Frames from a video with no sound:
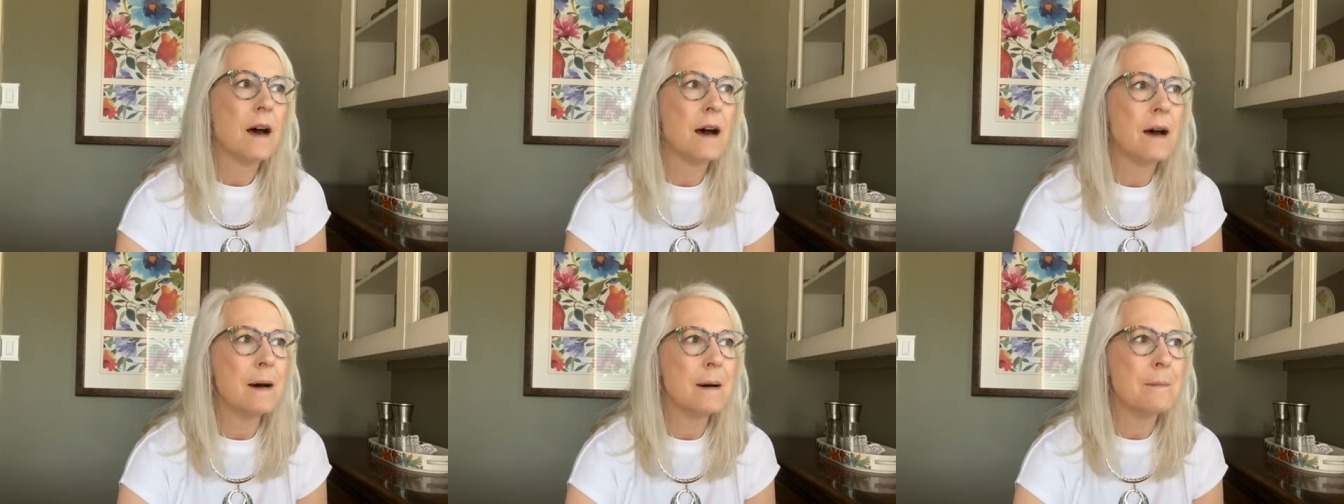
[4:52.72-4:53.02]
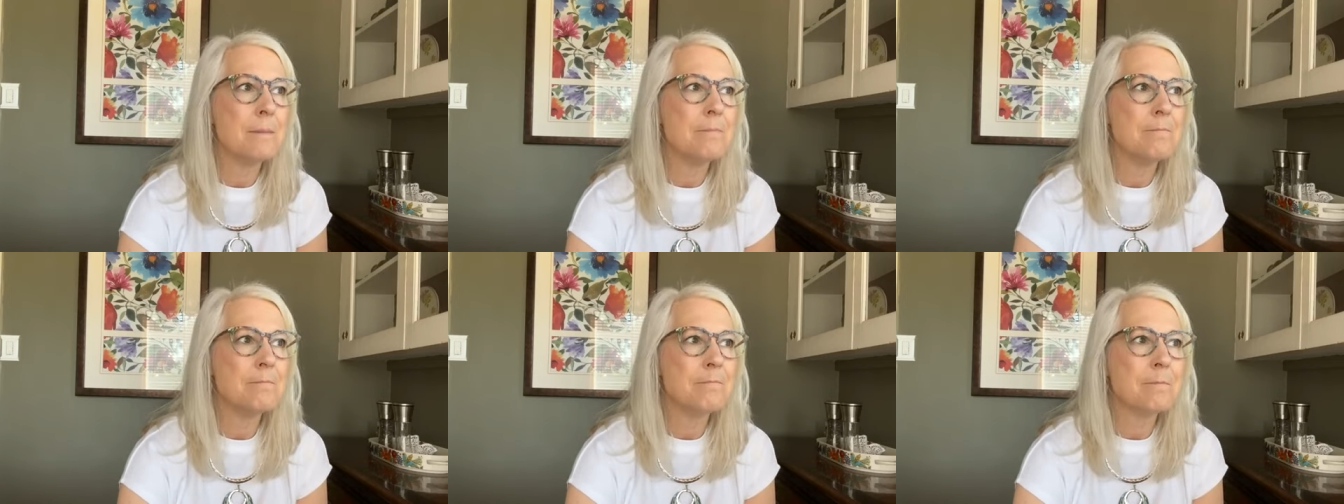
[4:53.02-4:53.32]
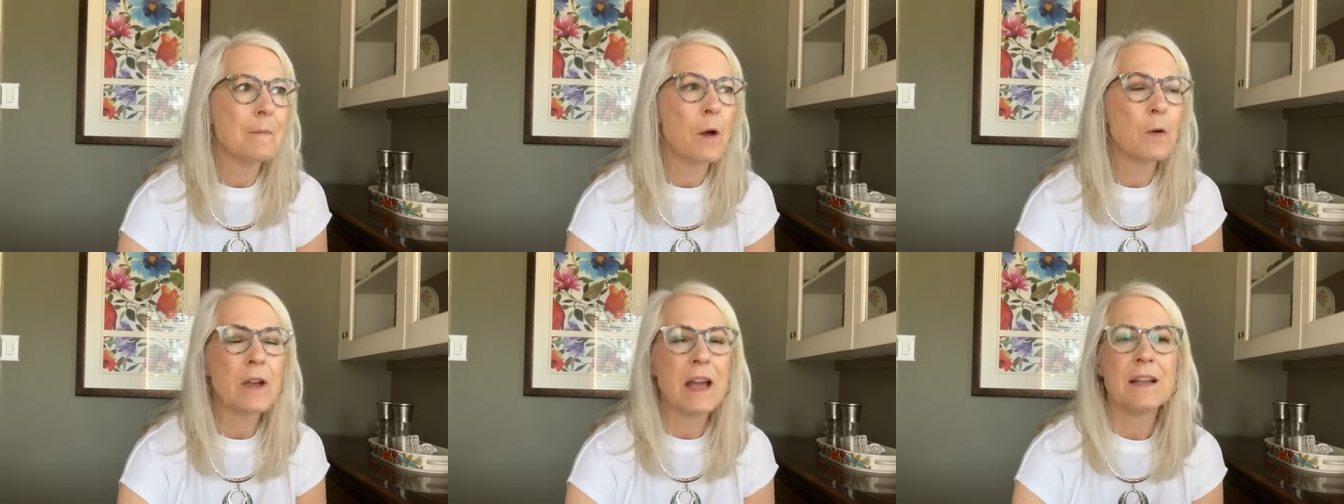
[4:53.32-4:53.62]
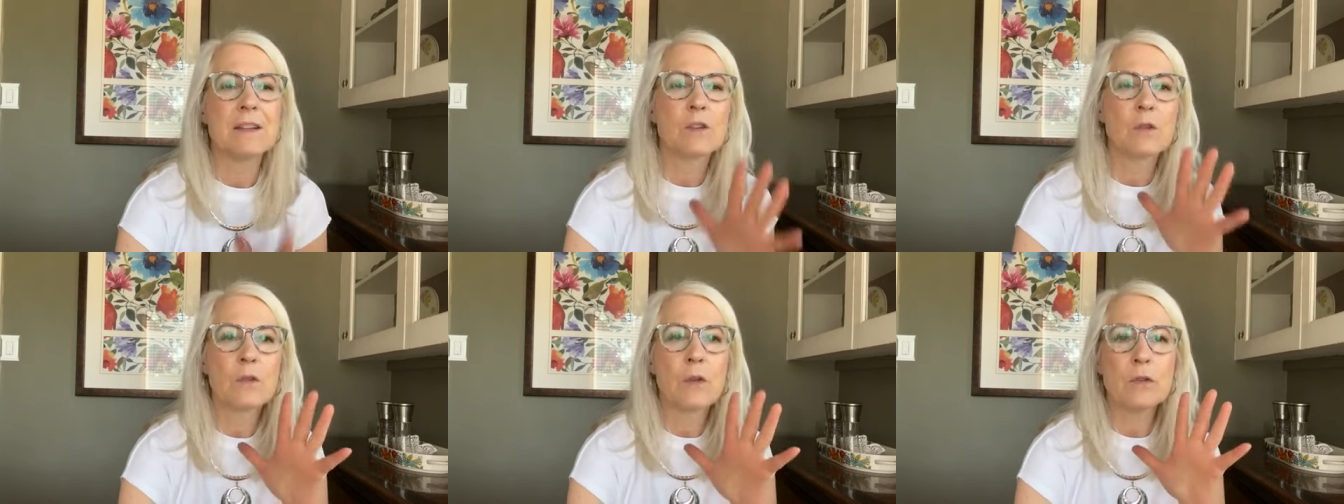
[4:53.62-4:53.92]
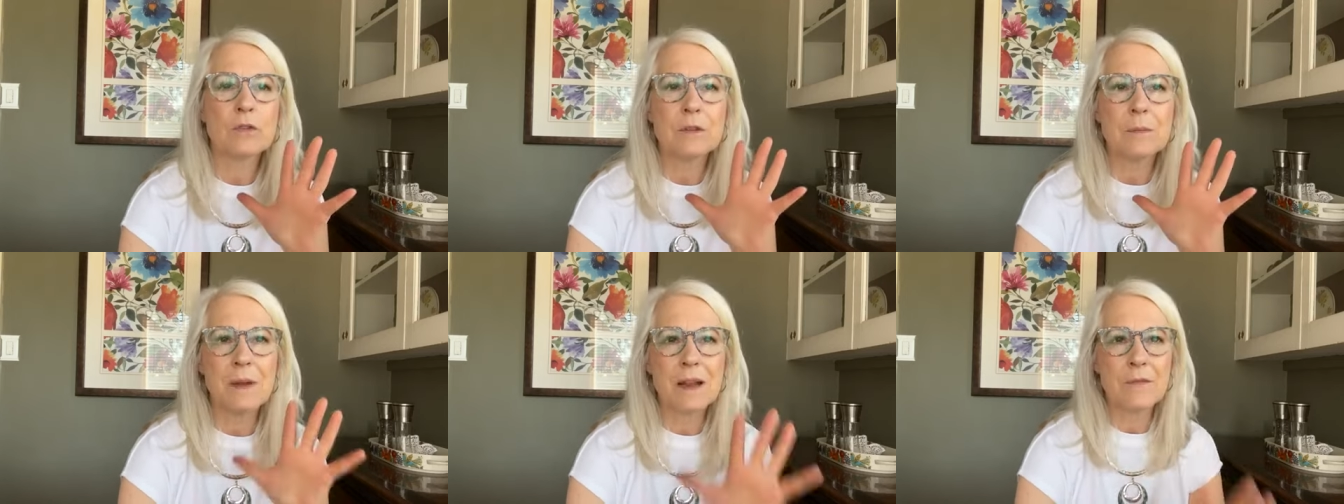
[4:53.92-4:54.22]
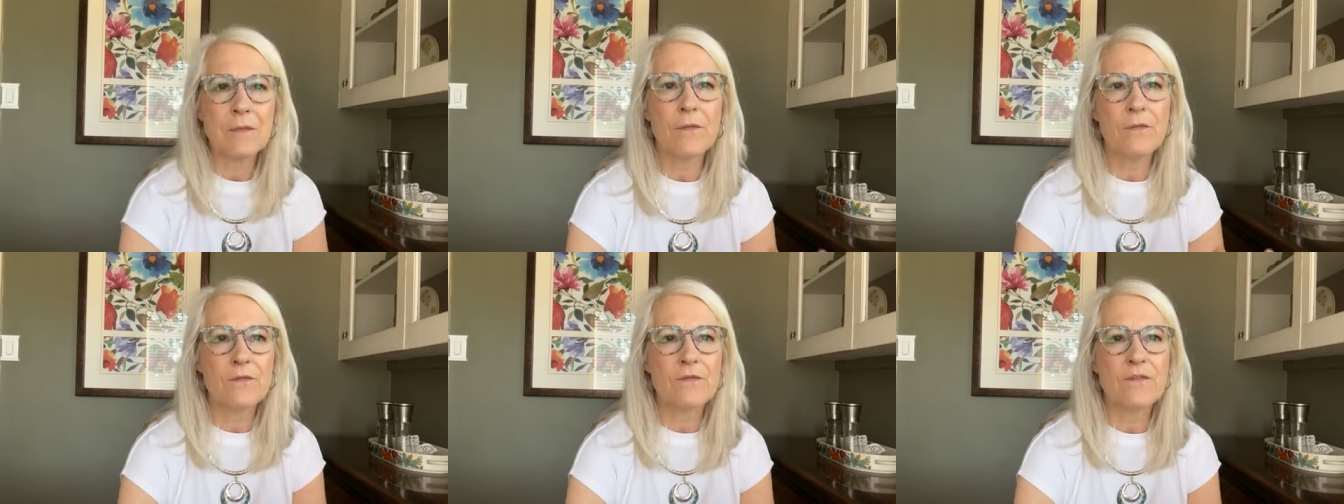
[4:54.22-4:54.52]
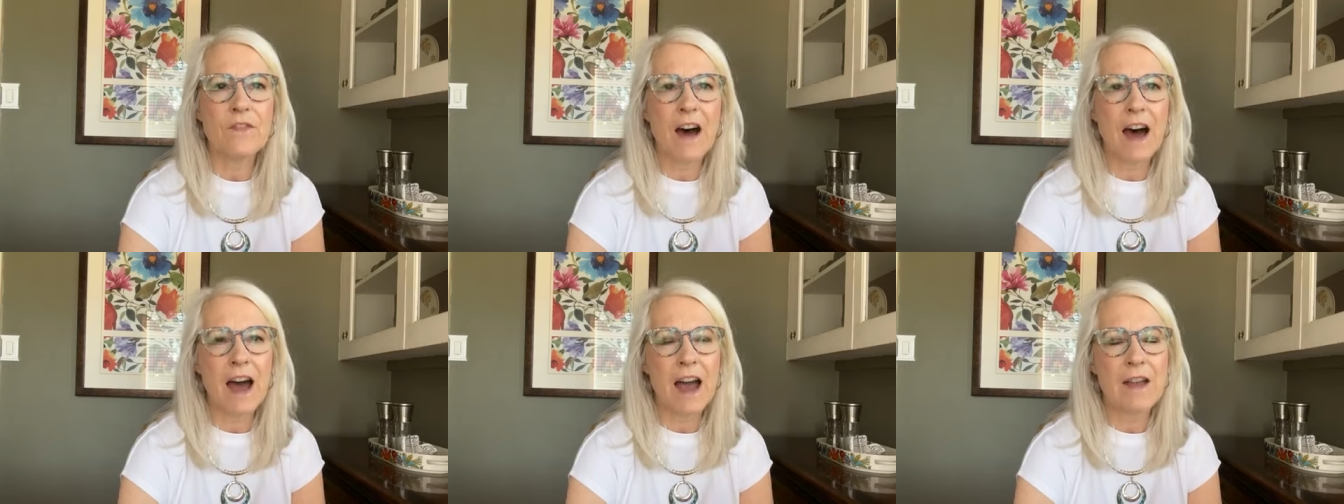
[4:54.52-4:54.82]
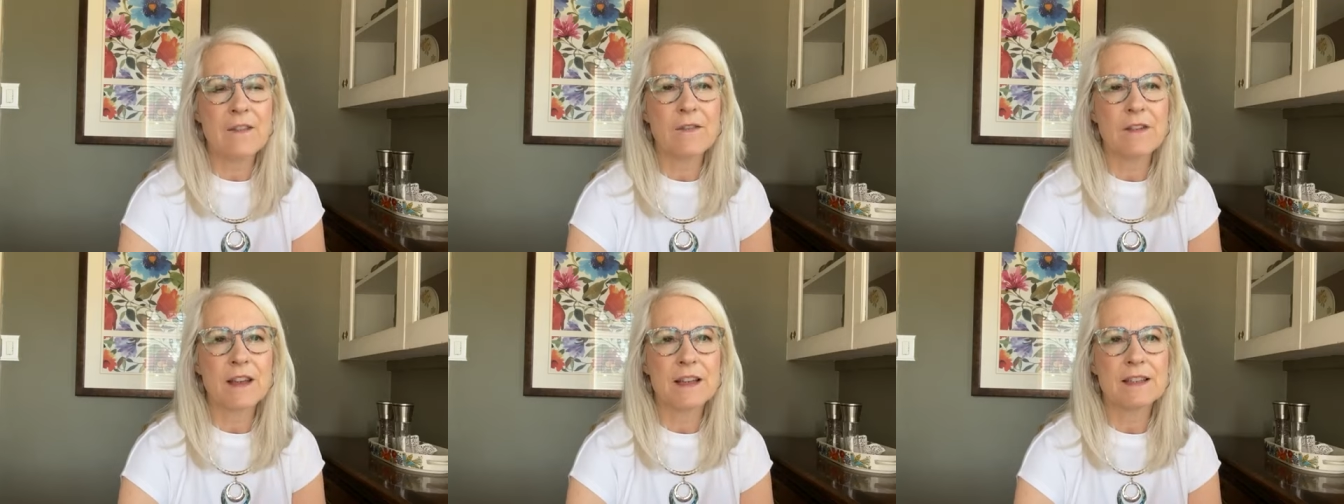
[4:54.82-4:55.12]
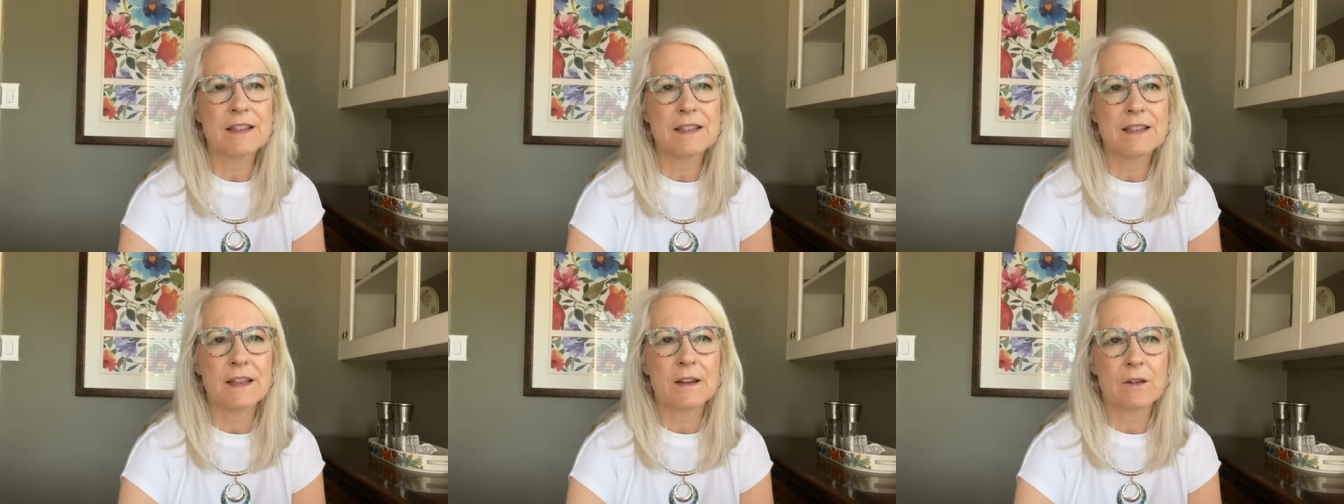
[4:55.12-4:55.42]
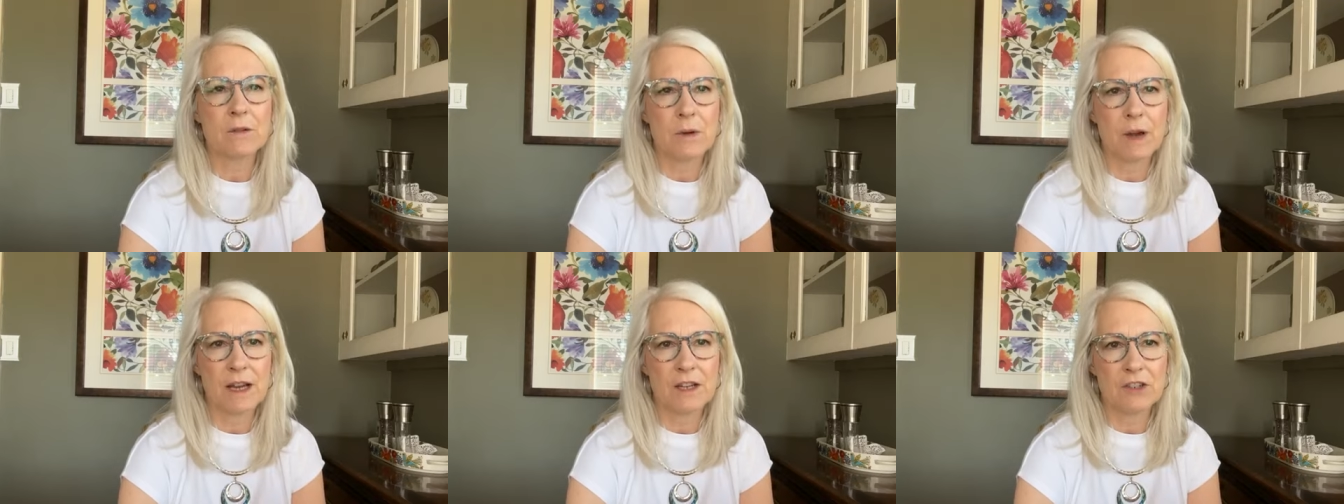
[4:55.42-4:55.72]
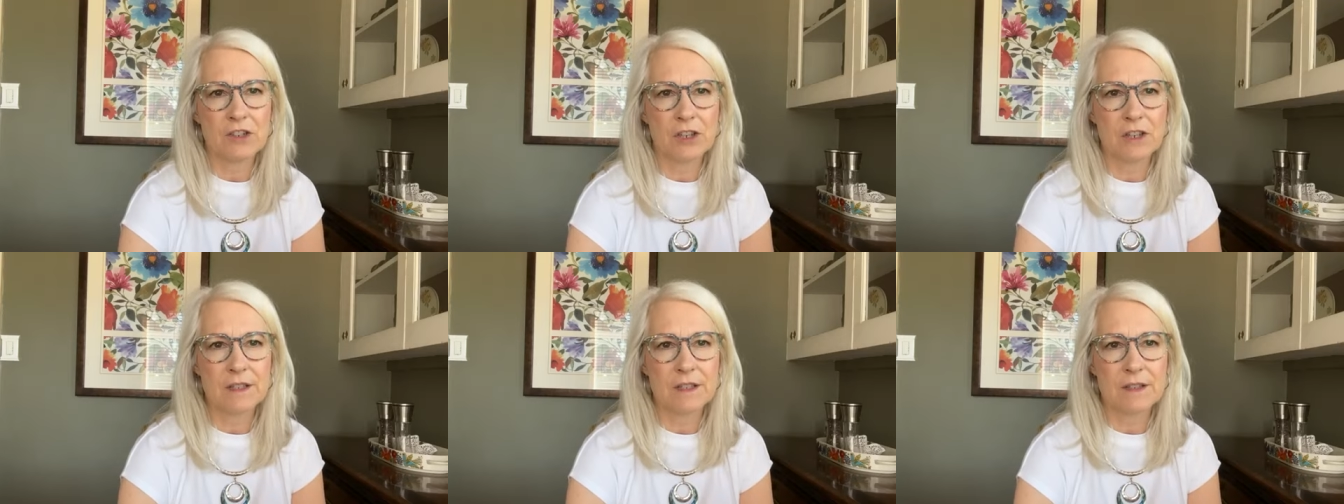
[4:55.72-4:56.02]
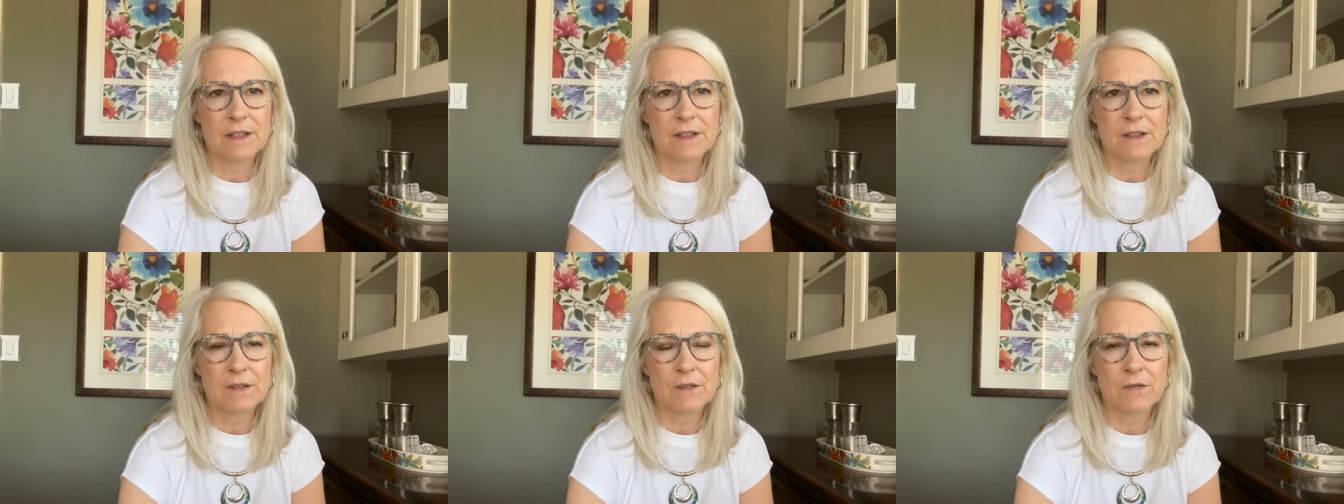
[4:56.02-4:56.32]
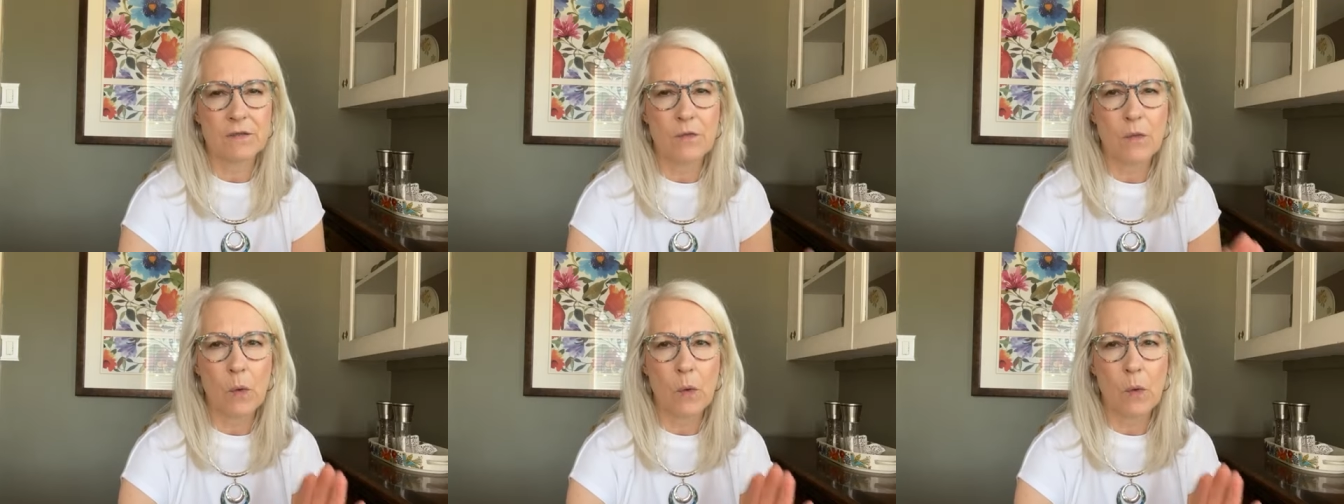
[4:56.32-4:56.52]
Um, okay, so those are my five considerations